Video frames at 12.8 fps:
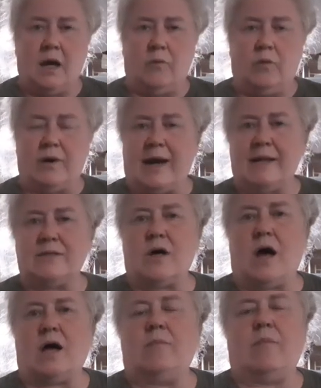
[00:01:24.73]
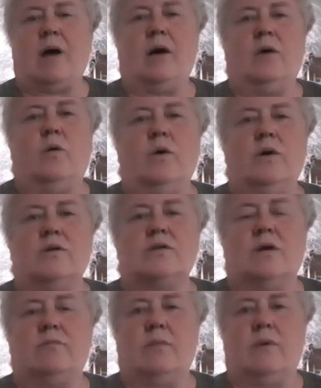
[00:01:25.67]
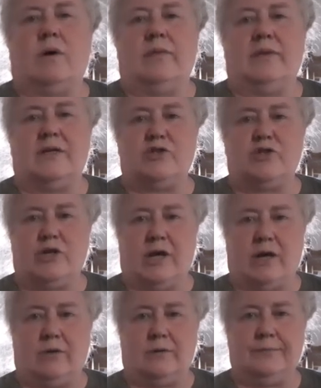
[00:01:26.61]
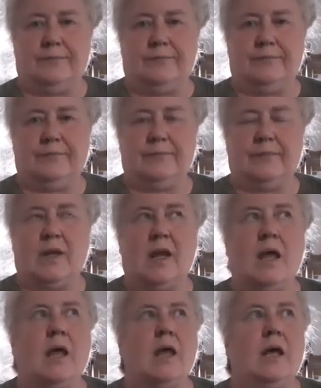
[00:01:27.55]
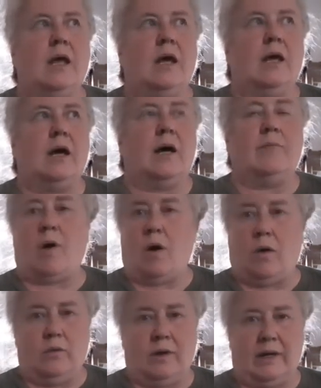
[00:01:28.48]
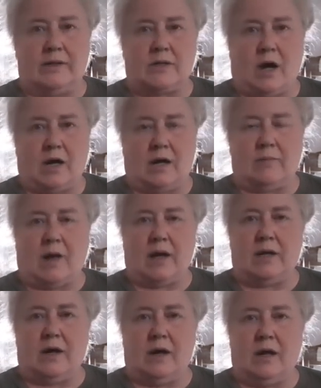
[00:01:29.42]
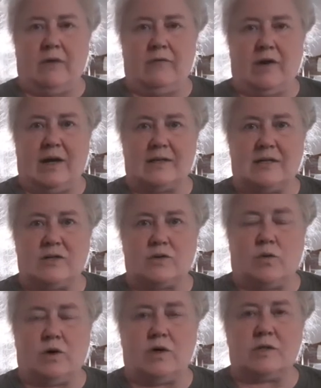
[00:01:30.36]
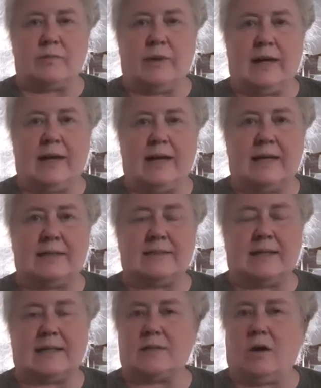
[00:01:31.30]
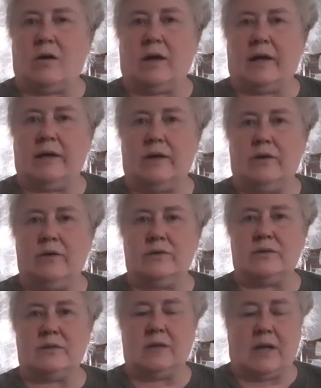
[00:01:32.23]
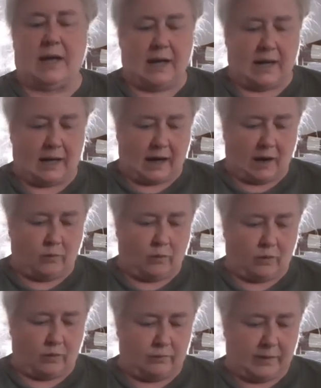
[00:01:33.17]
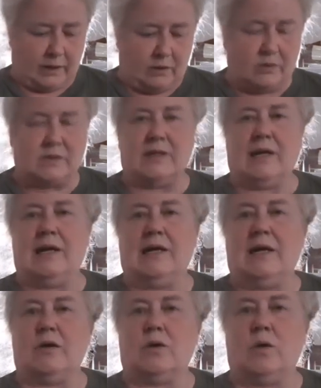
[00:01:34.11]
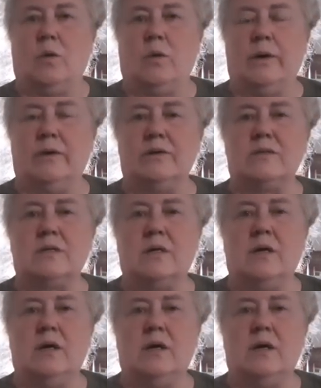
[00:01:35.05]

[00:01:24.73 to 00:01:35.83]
when I talk about oils on, on this channel, I'm only talking about Young Living essential oils because that's all I use and I won't be using any other oils.